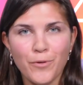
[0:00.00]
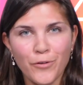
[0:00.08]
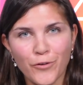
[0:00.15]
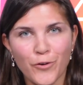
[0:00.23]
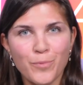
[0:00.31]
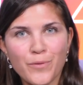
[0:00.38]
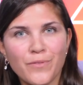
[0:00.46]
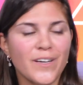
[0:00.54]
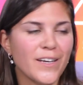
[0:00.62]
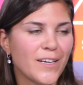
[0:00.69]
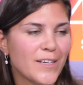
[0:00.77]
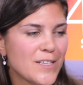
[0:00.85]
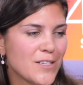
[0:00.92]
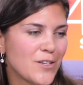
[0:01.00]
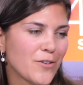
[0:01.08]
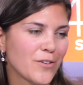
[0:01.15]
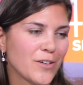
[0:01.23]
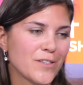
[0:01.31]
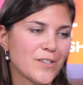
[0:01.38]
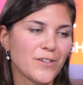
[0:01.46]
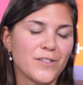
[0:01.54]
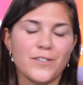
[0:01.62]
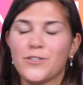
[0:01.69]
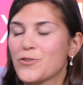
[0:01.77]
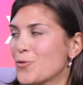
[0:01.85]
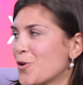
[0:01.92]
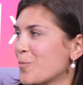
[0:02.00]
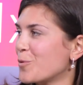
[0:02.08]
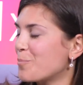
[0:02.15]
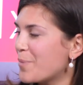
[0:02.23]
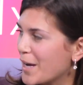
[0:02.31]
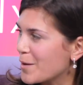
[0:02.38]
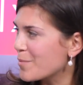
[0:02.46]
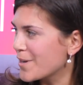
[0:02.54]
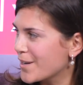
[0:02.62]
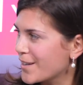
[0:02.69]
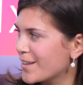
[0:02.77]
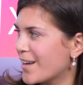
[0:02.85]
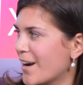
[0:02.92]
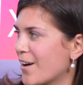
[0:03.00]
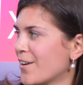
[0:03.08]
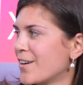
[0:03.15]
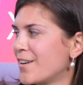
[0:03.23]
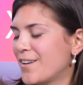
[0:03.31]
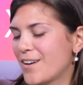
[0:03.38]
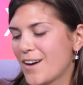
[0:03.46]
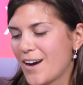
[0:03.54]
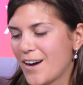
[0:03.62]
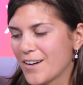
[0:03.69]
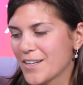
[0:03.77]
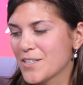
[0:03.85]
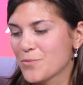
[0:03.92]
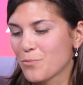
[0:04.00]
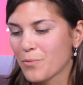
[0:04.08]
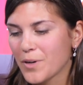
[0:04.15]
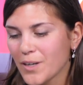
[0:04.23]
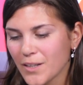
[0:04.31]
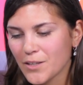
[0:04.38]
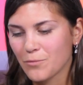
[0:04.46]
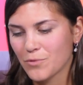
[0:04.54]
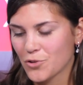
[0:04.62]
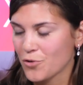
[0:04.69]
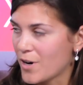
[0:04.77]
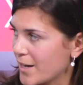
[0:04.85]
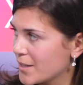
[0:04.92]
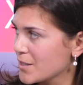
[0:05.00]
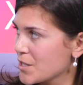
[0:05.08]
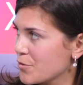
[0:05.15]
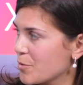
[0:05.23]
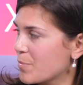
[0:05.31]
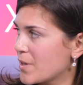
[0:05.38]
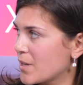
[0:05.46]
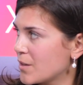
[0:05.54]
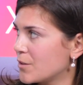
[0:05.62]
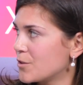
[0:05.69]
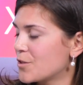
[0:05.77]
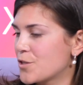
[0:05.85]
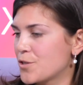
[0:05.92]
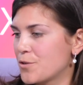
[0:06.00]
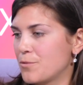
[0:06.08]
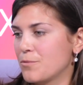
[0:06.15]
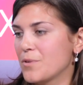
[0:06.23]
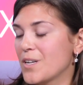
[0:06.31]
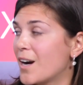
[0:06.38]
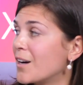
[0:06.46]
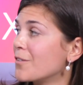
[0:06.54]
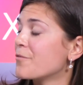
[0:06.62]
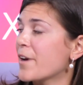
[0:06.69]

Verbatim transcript: with a group of kids. You know, there's there's an adorable baby in there. Uh, he's really trying to appeal to young